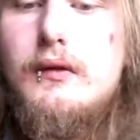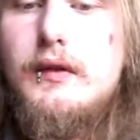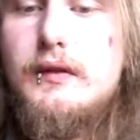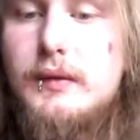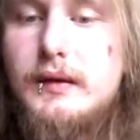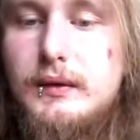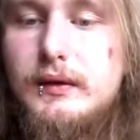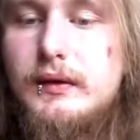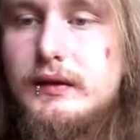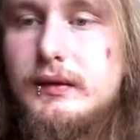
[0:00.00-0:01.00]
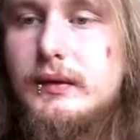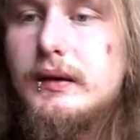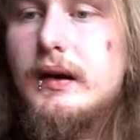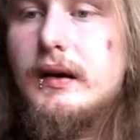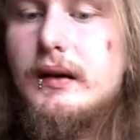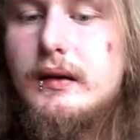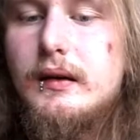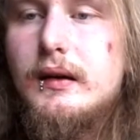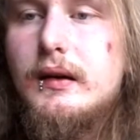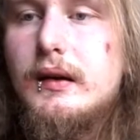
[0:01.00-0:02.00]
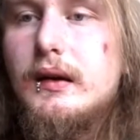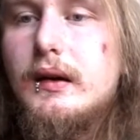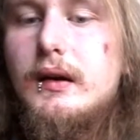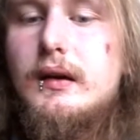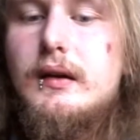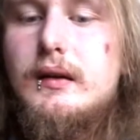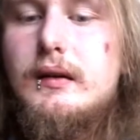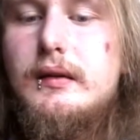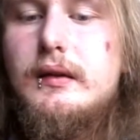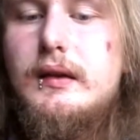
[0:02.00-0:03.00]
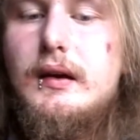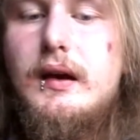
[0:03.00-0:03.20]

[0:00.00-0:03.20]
Well, so what I do guys, so I'll get the